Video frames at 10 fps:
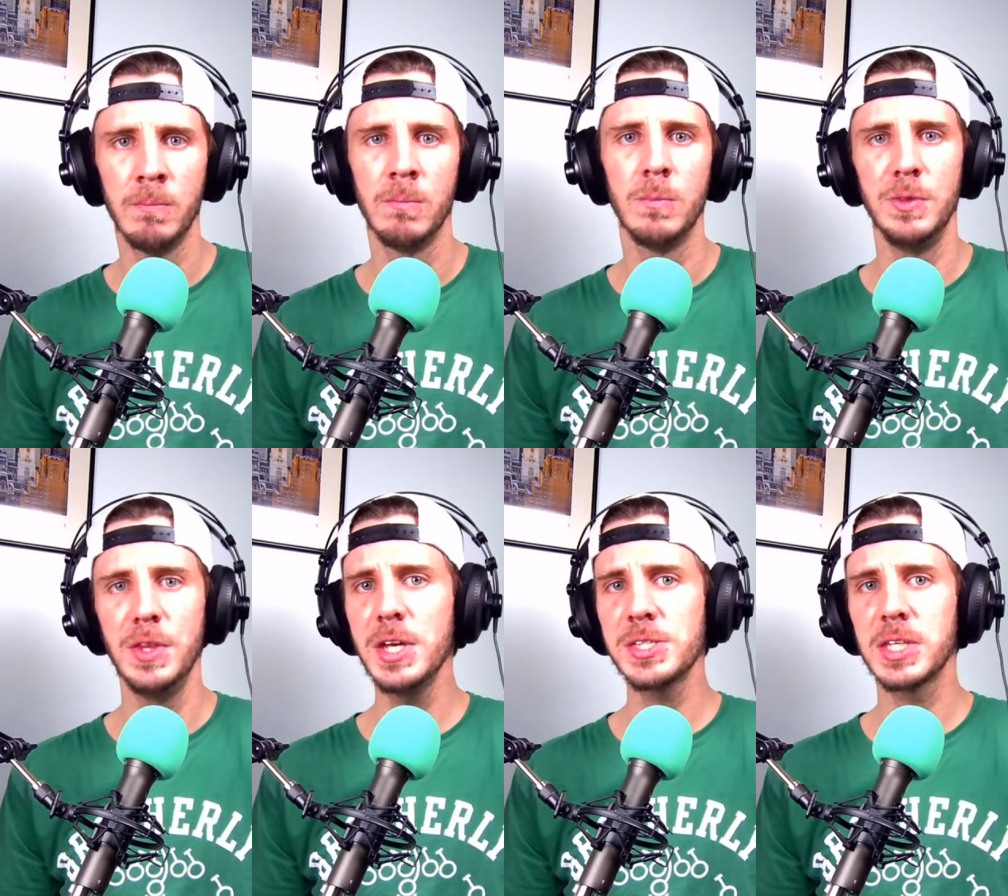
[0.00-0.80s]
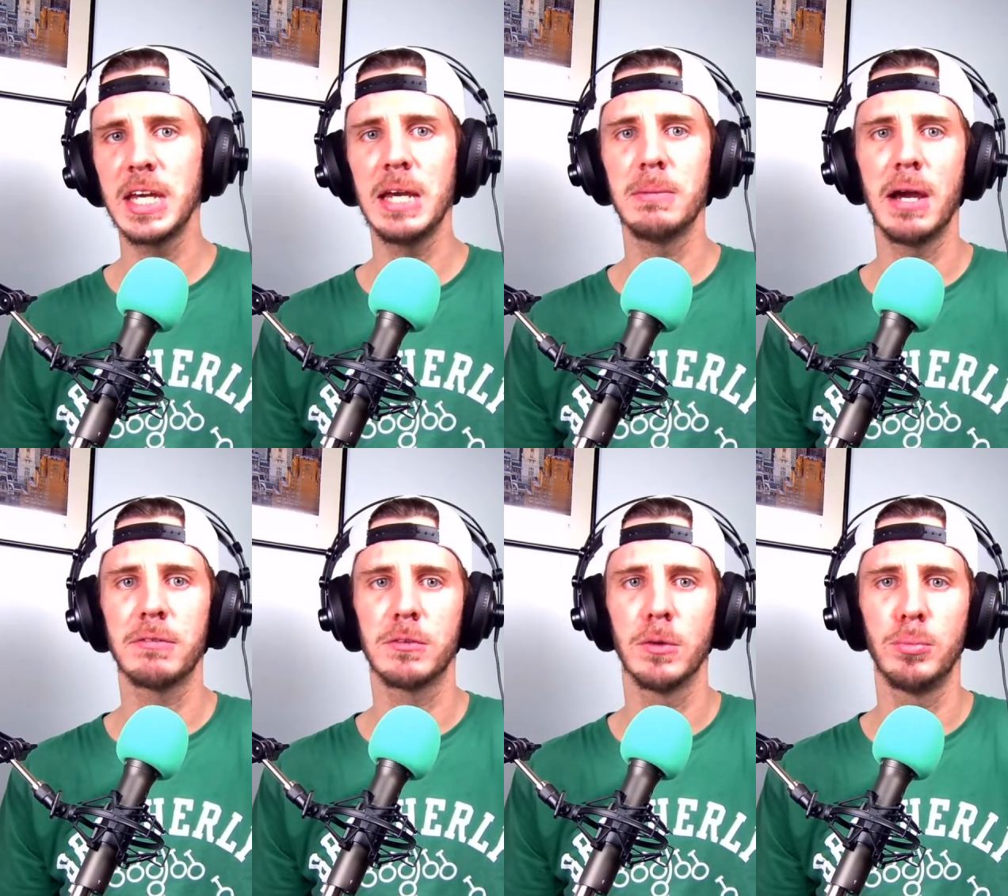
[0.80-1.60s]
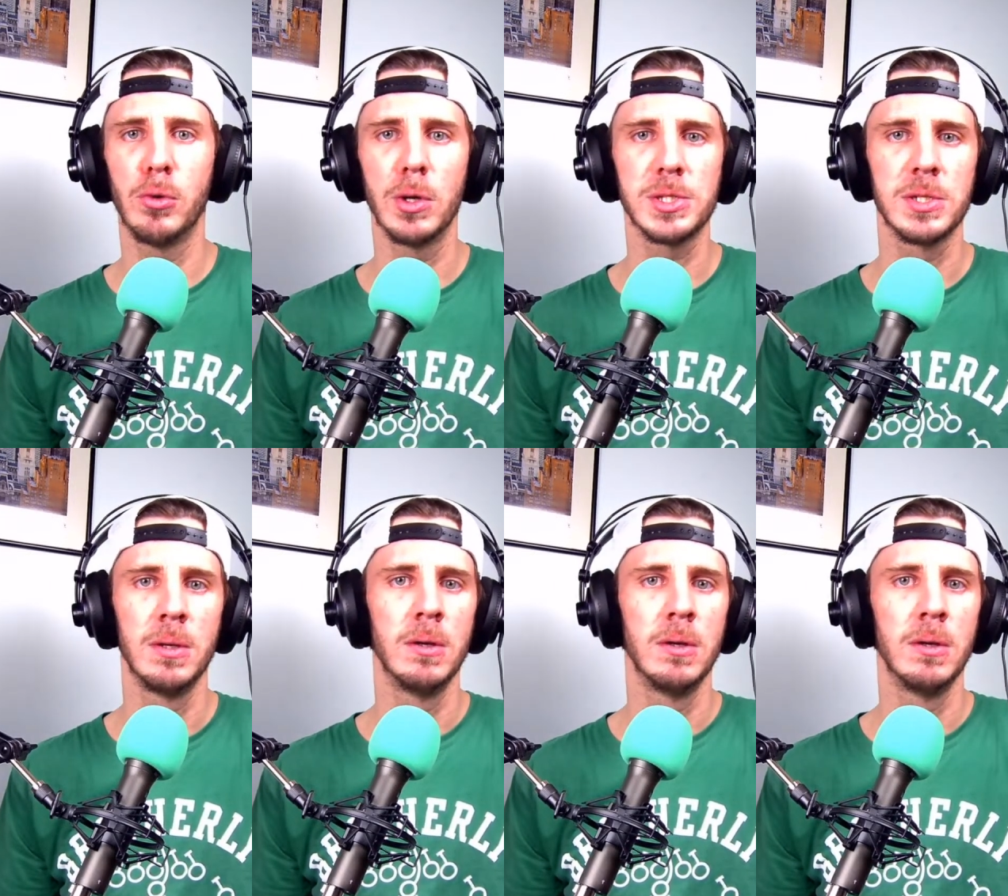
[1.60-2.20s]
This came after reports